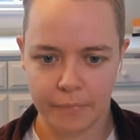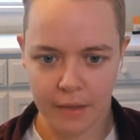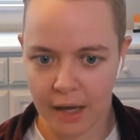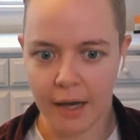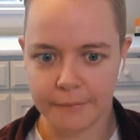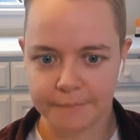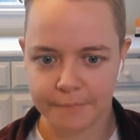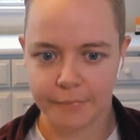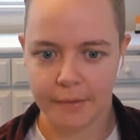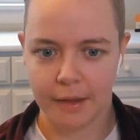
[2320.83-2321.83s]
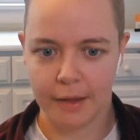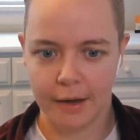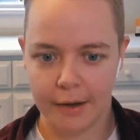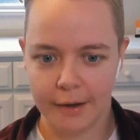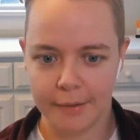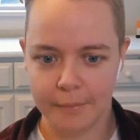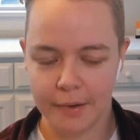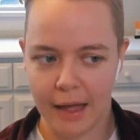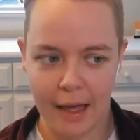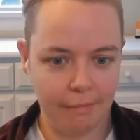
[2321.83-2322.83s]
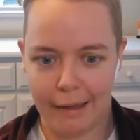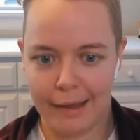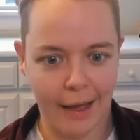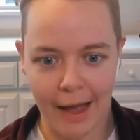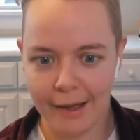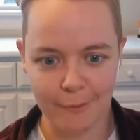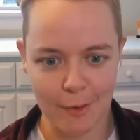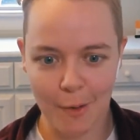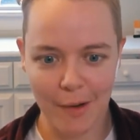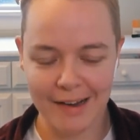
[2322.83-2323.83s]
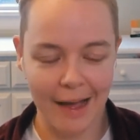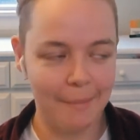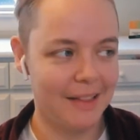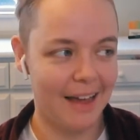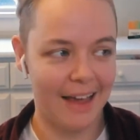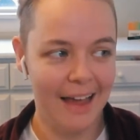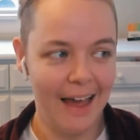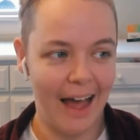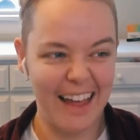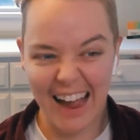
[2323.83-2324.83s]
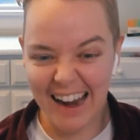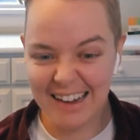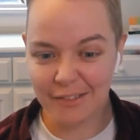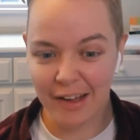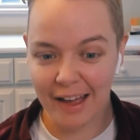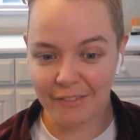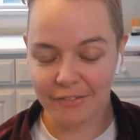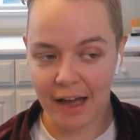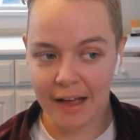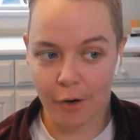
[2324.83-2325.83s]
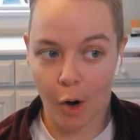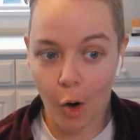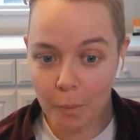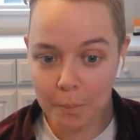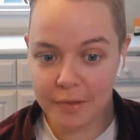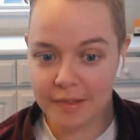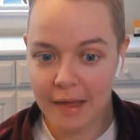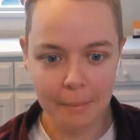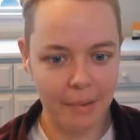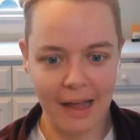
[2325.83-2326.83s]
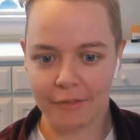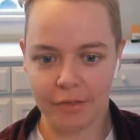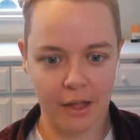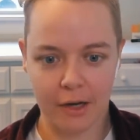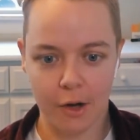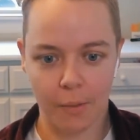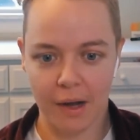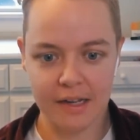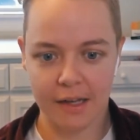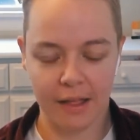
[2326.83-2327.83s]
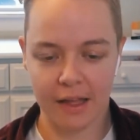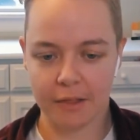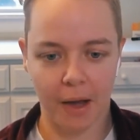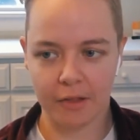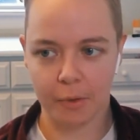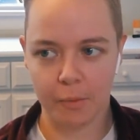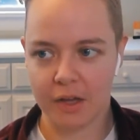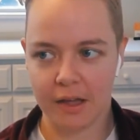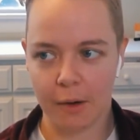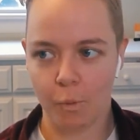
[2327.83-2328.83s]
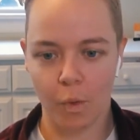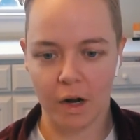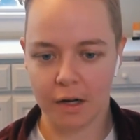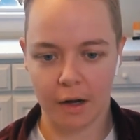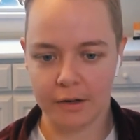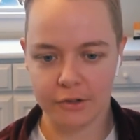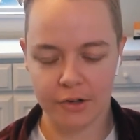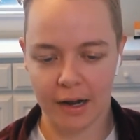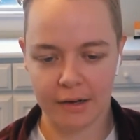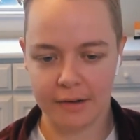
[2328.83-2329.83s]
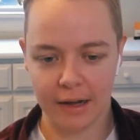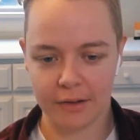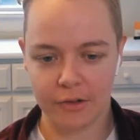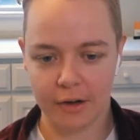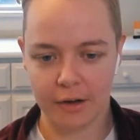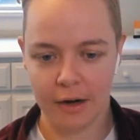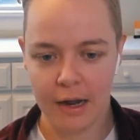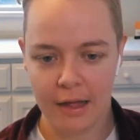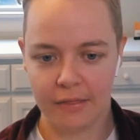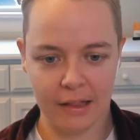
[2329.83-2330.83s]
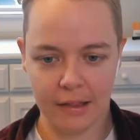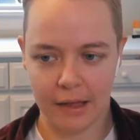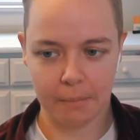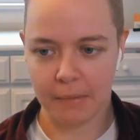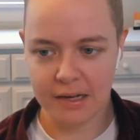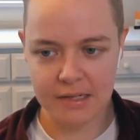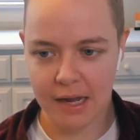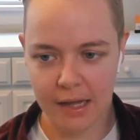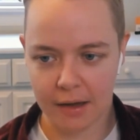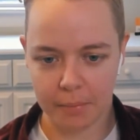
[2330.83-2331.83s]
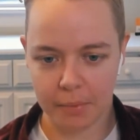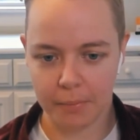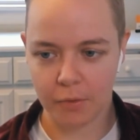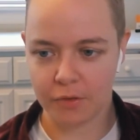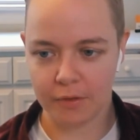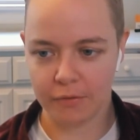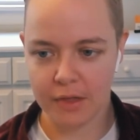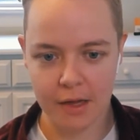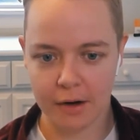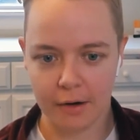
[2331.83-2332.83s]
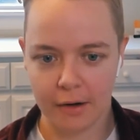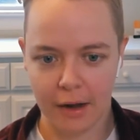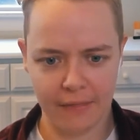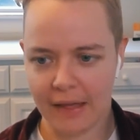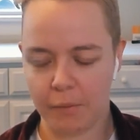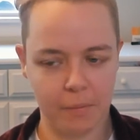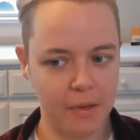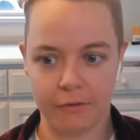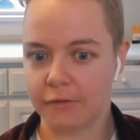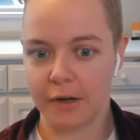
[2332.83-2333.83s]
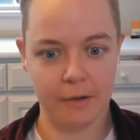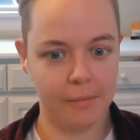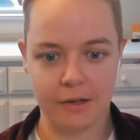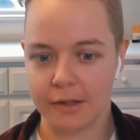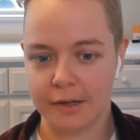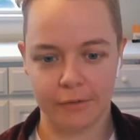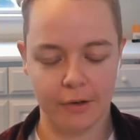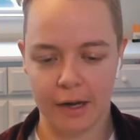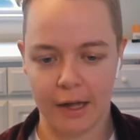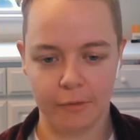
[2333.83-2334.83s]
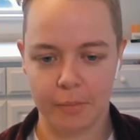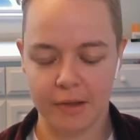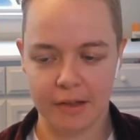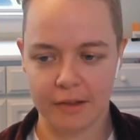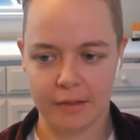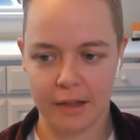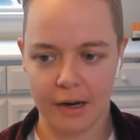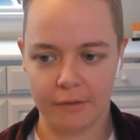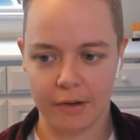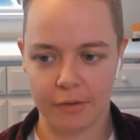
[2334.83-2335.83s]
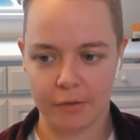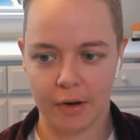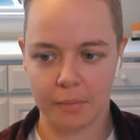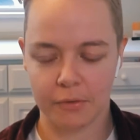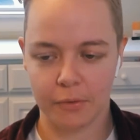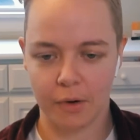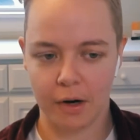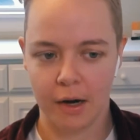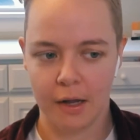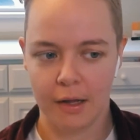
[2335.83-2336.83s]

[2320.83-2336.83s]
yeah um and like i have no idea i mean like i kind of have i have hopes but i have like no idea like it's possible we could get one contract next year that like might take up most of the year and that would be a fundamentally different kind of business than i've ever run before